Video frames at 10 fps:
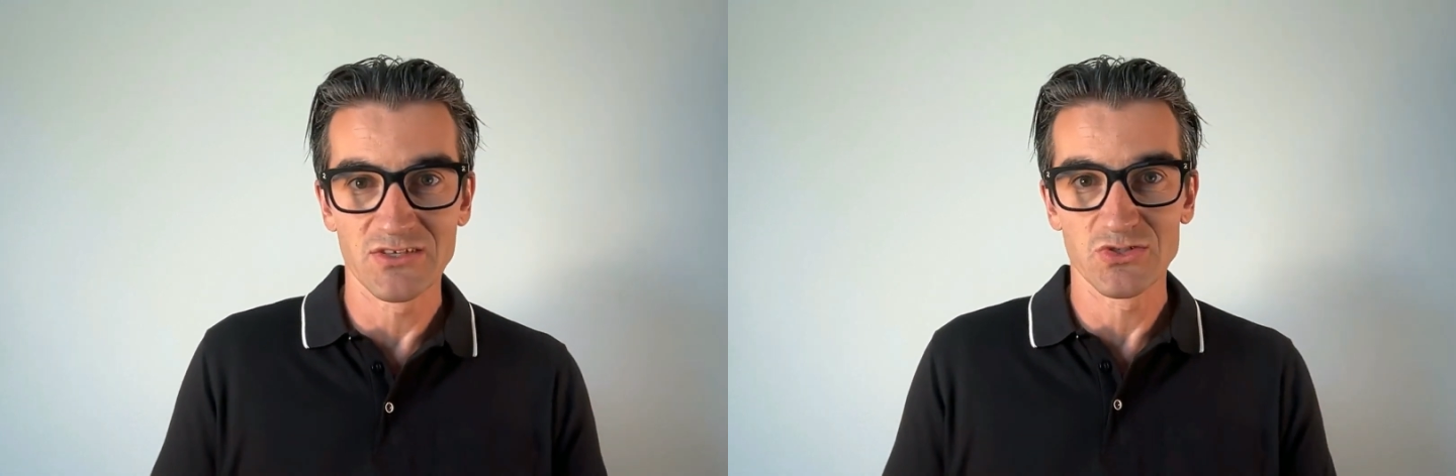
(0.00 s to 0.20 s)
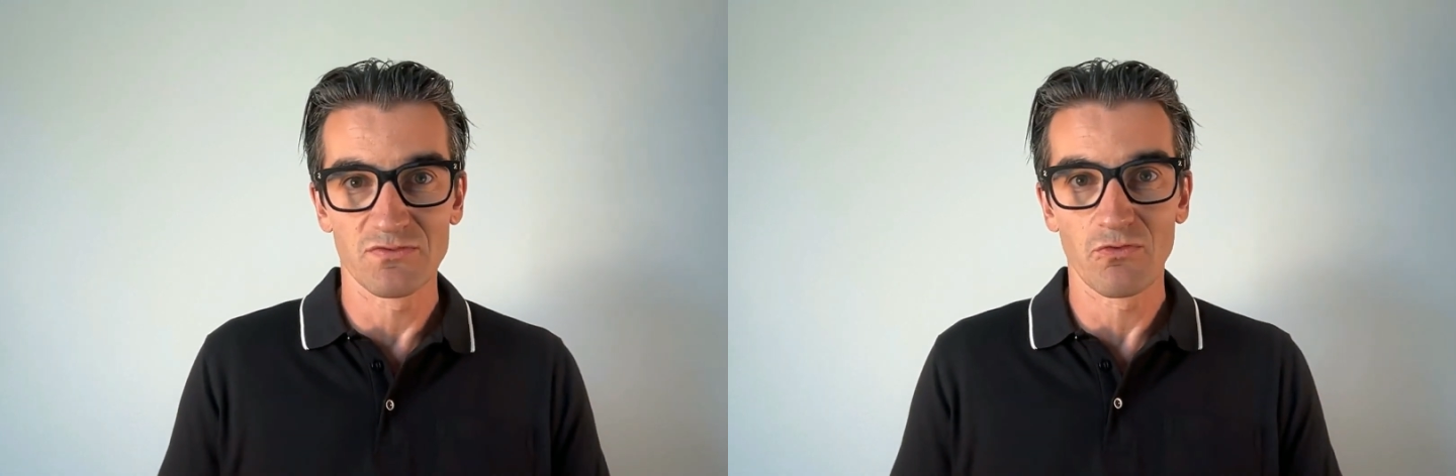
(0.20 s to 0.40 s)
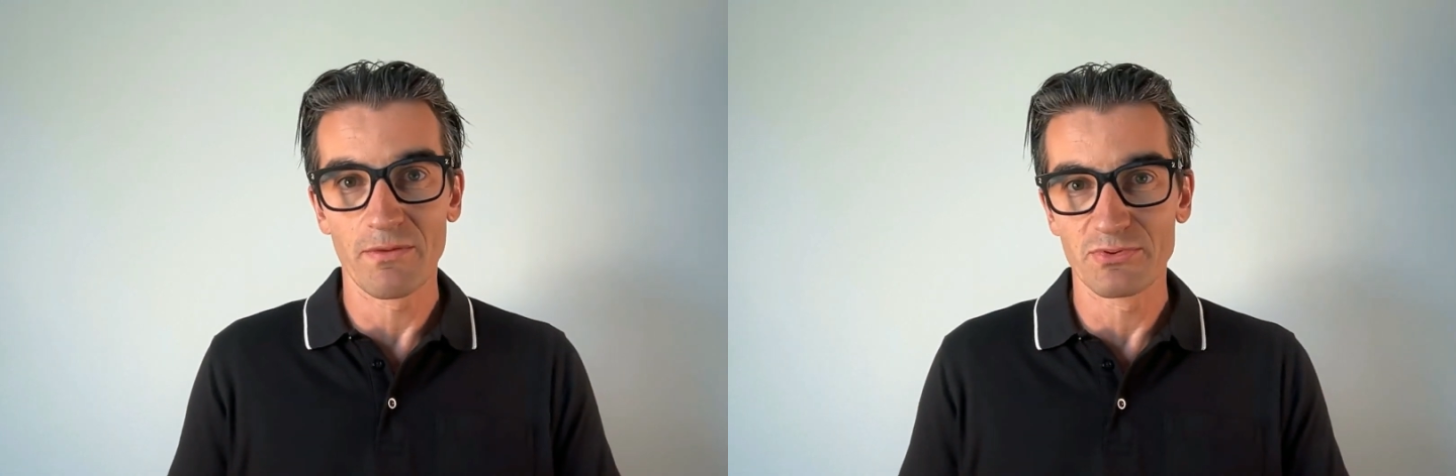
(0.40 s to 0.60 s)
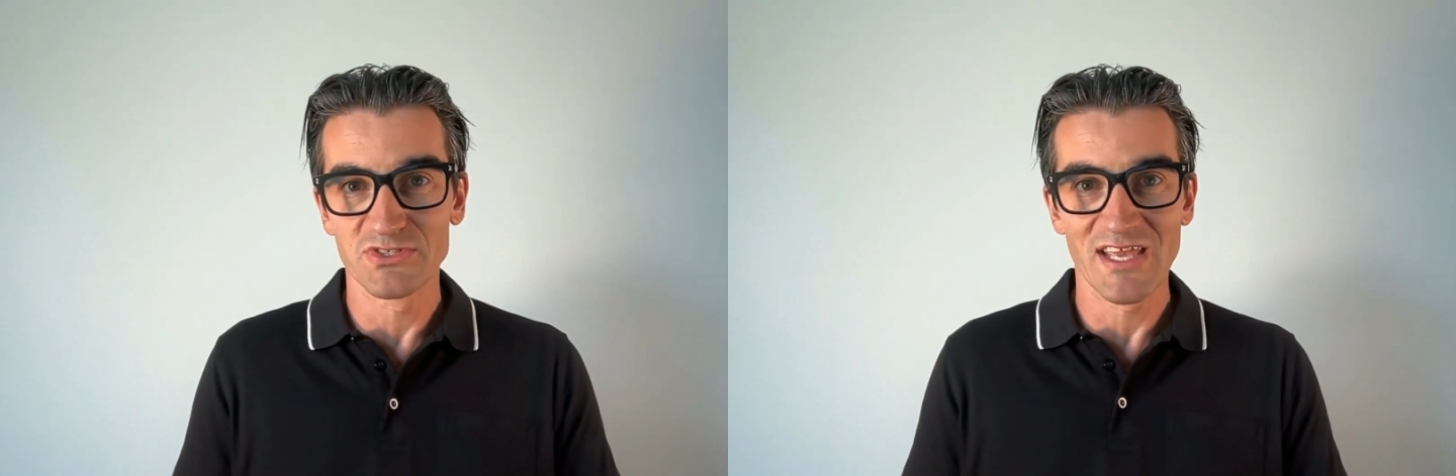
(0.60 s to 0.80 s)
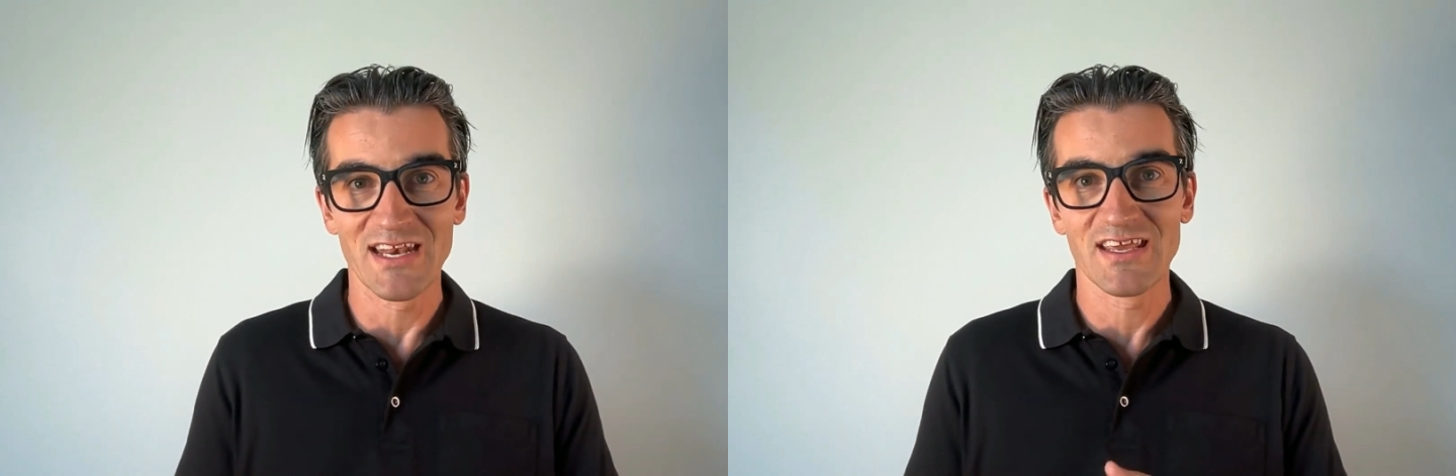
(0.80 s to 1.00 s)
just over
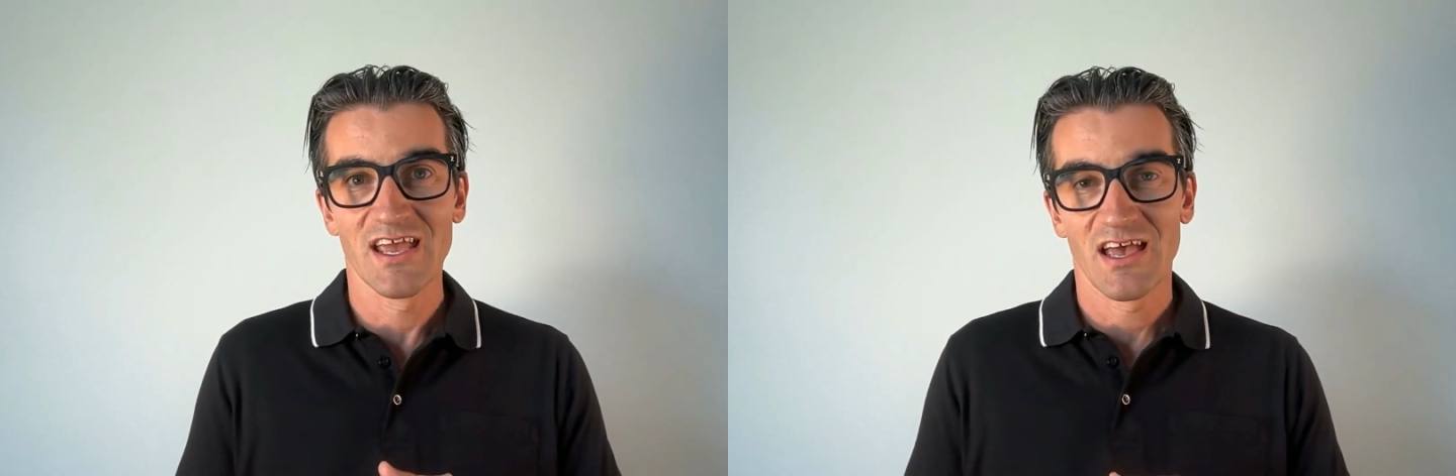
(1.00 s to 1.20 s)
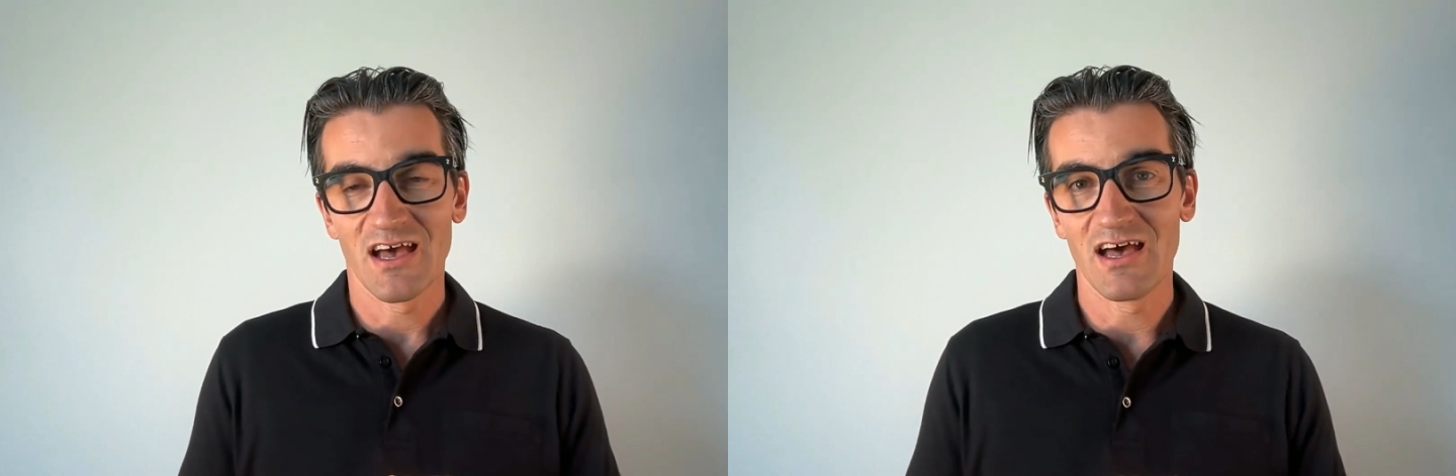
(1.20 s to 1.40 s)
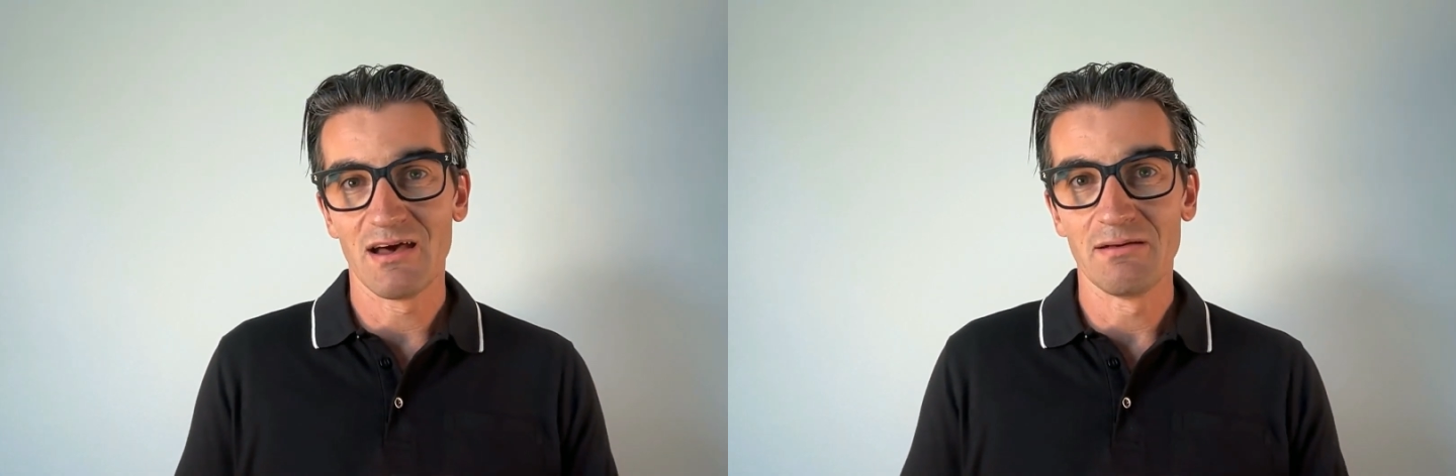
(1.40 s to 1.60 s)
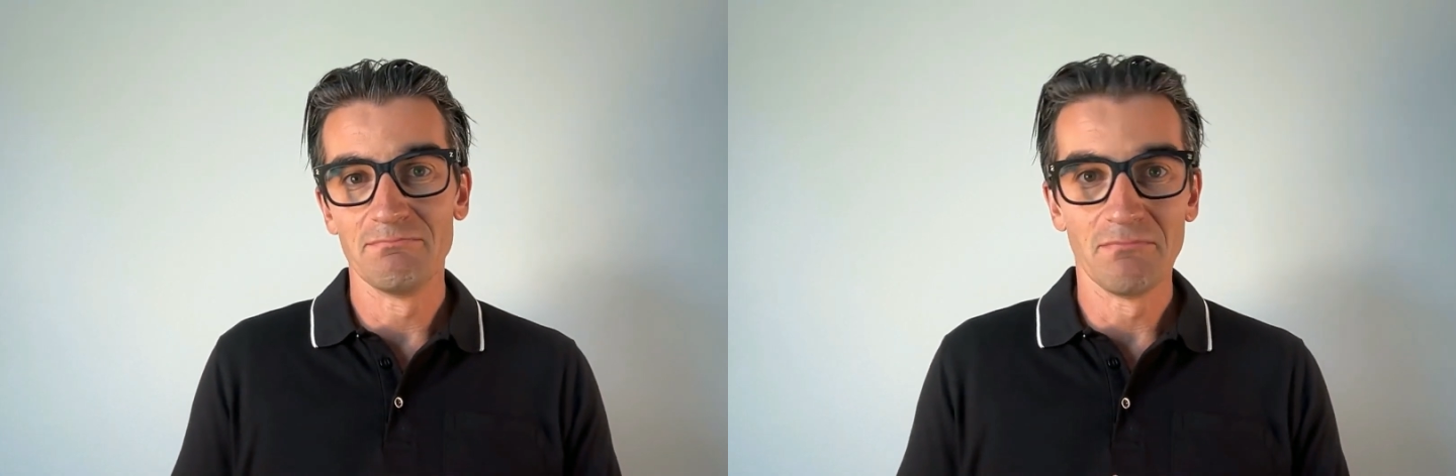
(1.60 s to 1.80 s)
1%